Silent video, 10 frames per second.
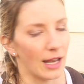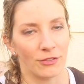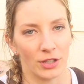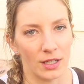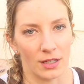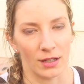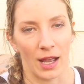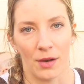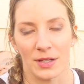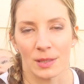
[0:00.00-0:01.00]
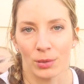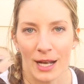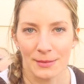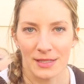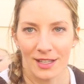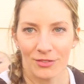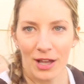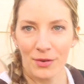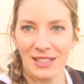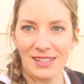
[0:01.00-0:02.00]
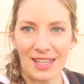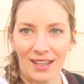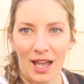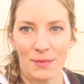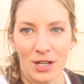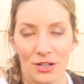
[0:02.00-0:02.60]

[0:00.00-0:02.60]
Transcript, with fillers: Every year I always surprise myself. I always think I'm gonna